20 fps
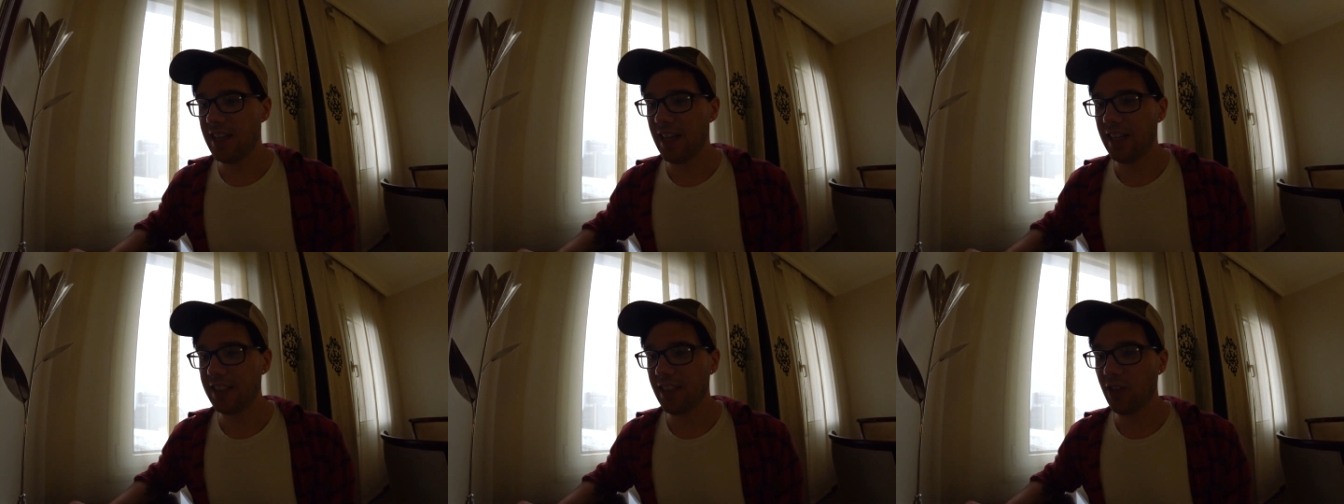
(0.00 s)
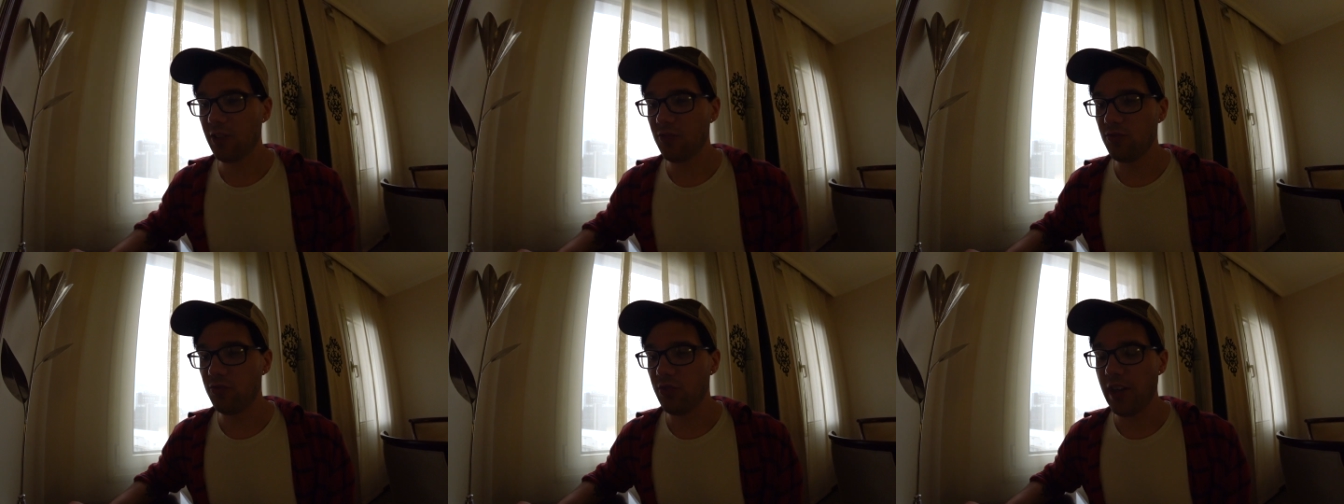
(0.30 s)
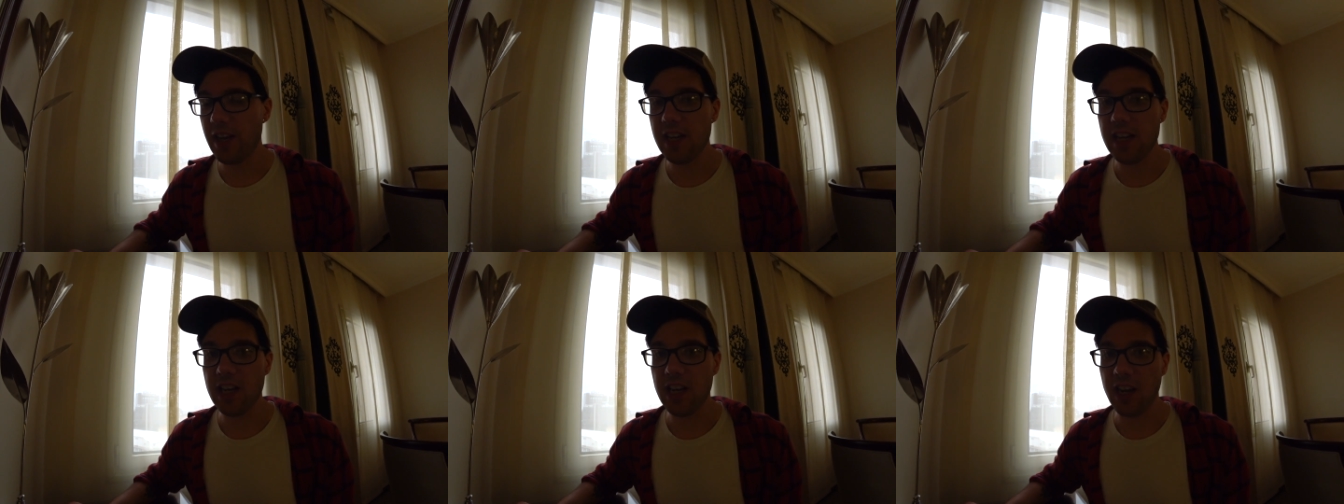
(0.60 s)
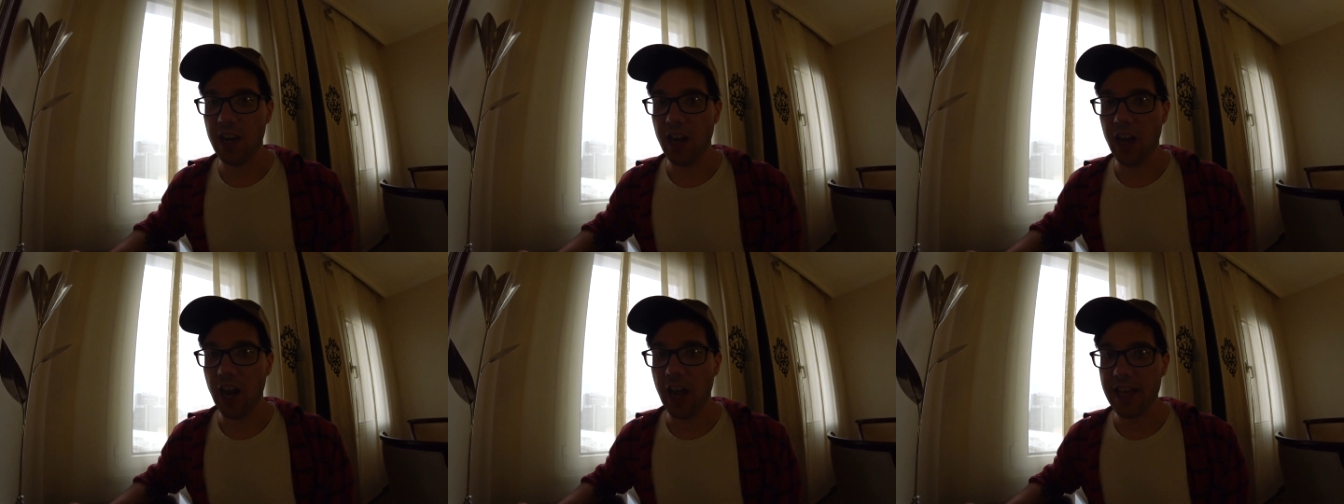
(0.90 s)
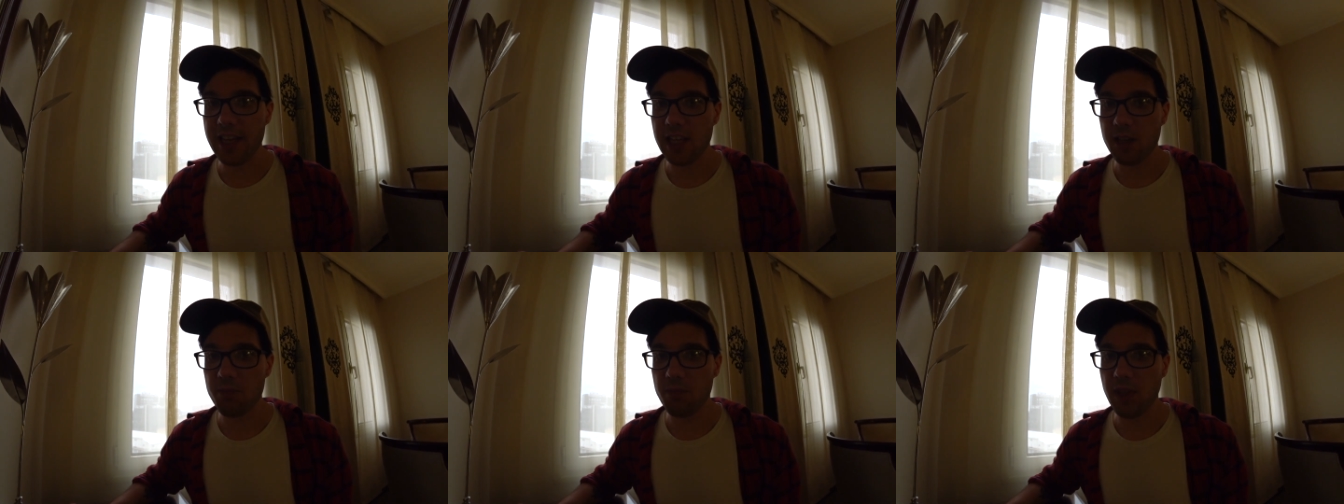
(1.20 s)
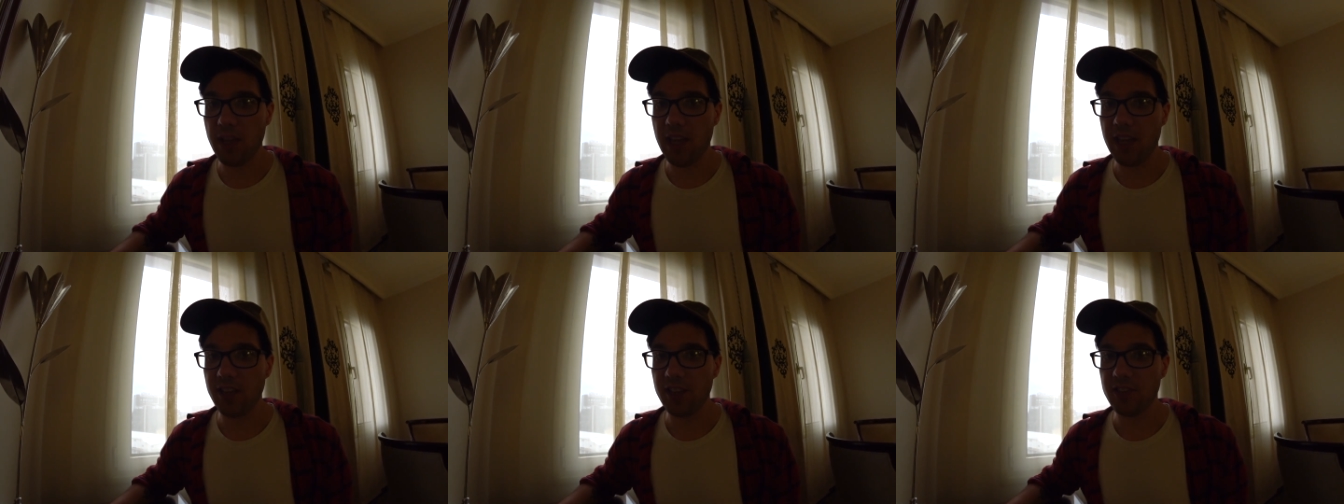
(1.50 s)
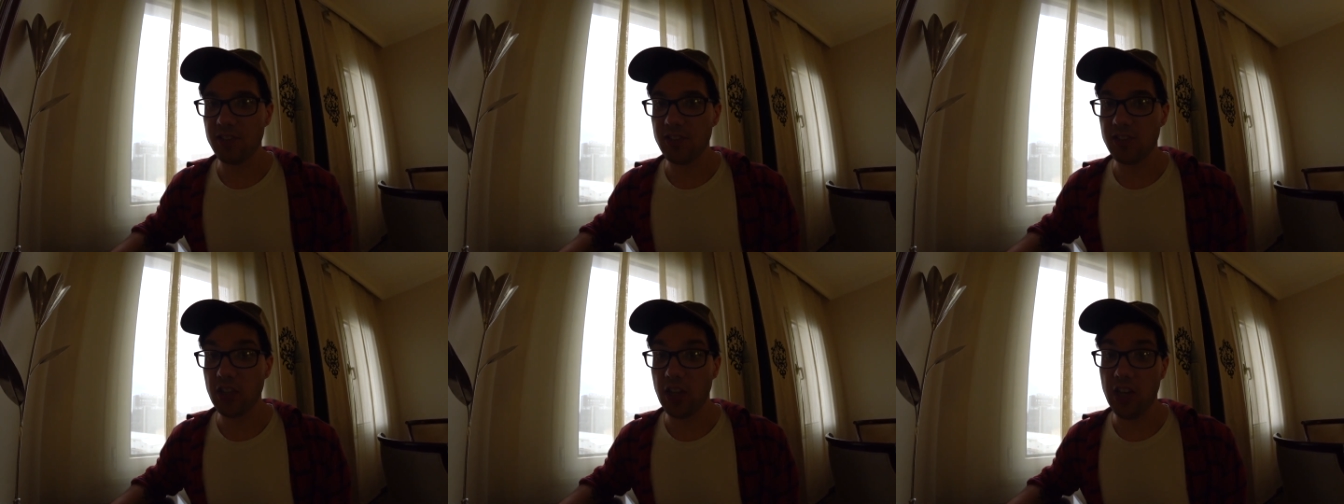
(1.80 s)
I don't really like being
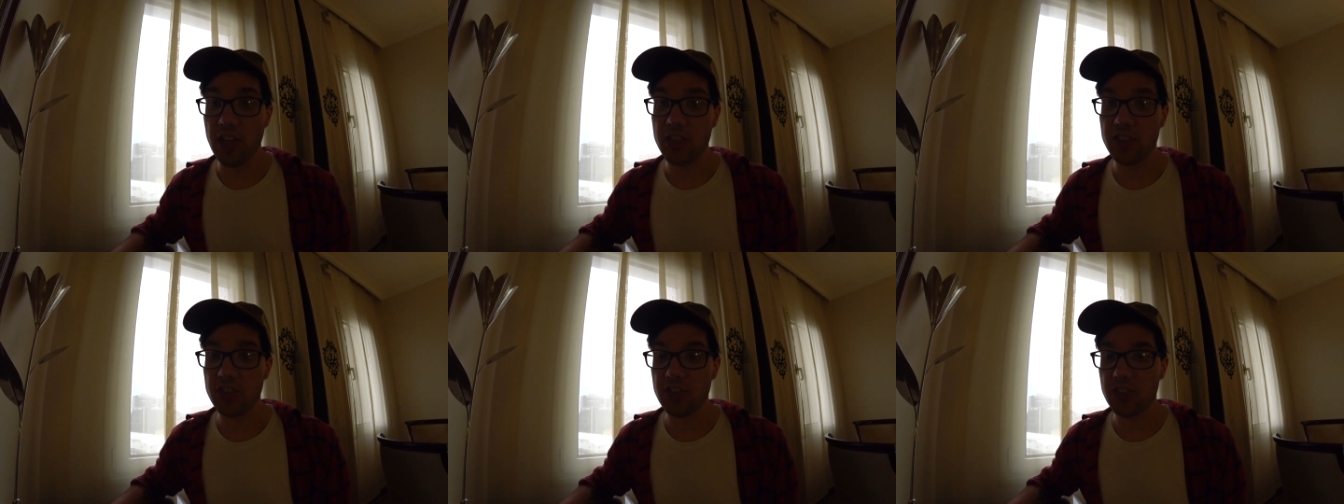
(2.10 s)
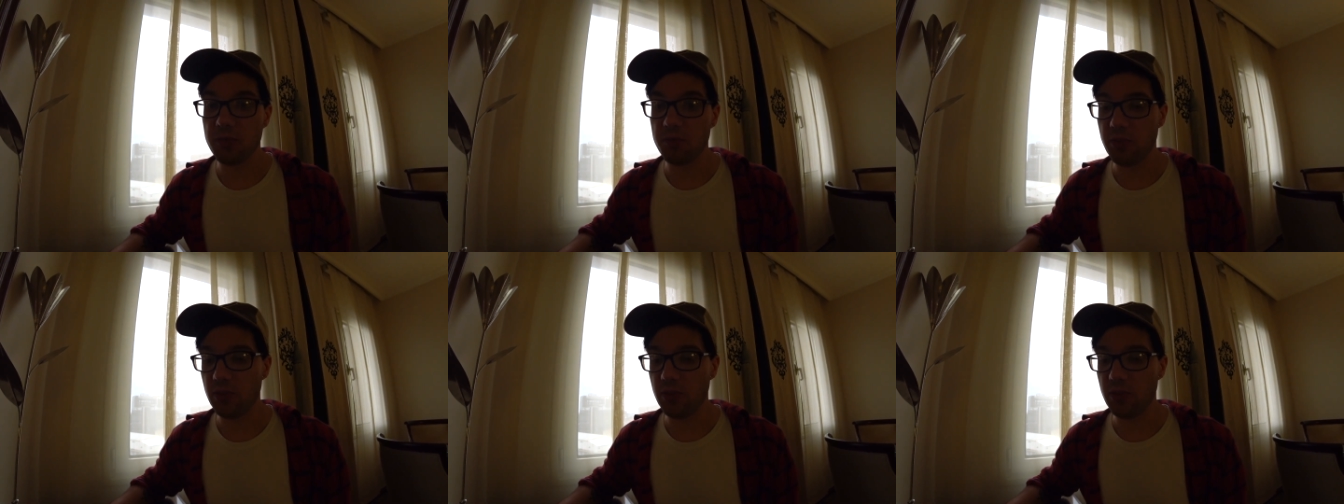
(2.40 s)
touched,